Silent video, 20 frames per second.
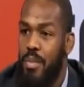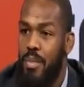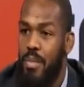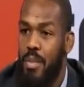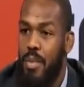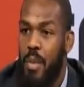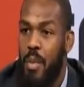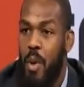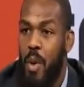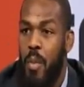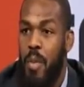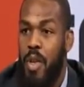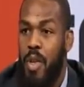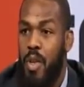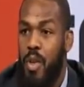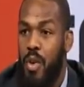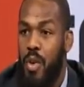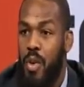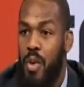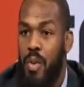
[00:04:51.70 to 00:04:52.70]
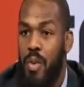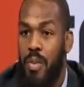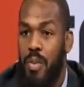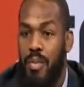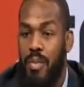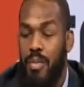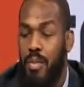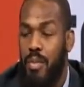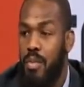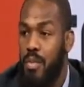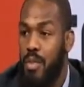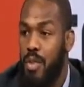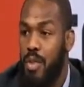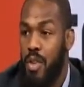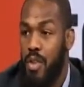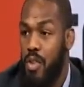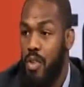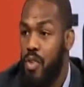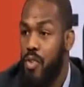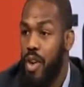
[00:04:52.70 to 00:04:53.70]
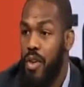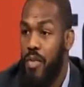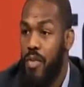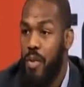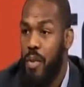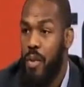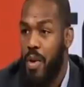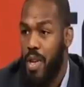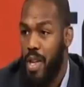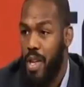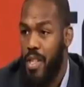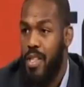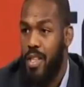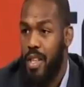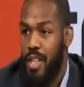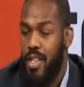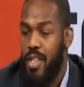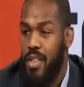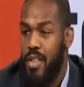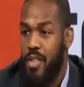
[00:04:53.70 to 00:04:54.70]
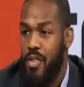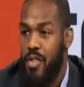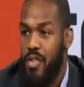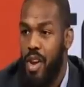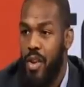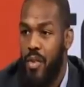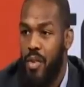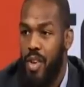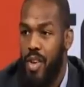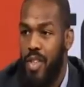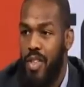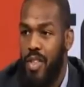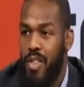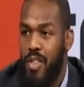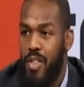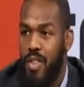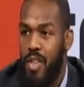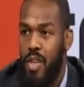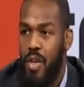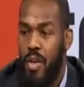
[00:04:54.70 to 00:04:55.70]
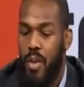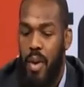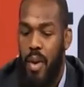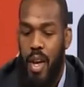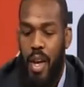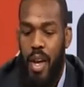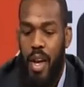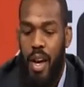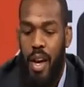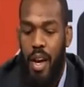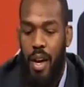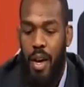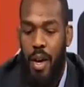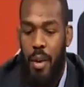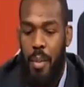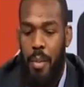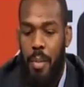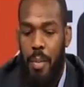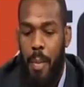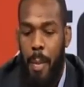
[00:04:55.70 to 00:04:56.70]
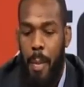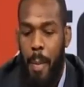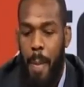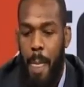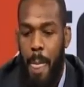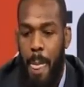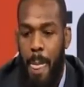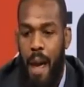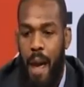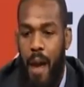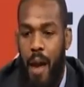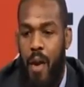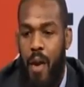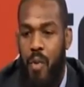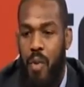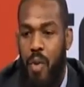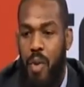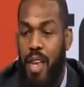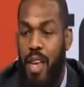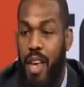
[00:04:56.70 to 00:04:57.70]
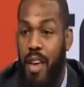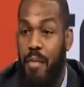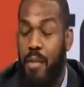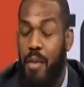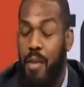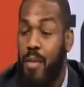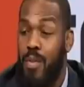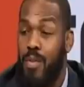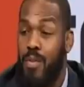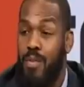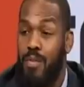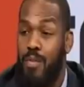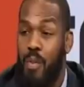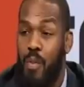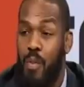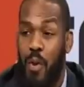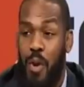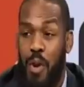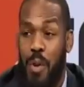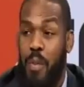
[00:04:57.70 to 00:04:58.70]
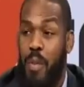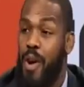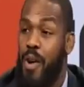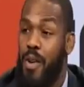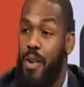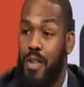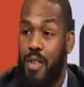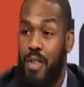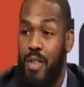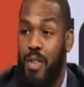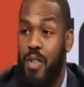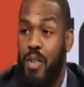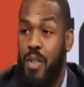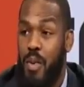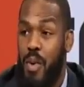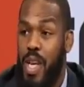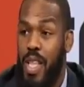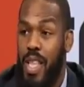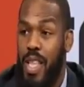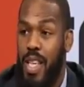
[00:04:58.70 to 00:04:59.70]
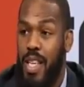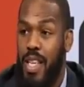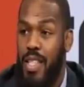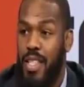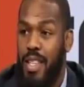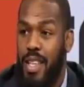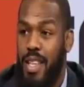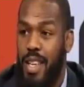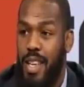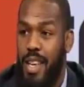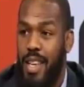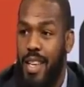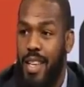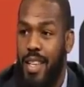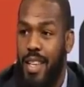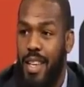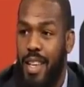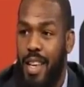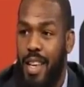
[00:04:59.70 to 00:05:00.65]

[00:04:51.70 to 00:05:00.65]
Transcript: the moment you start to drive forward, it's considered drag racing. So I I really have been working my hardest to do the right things and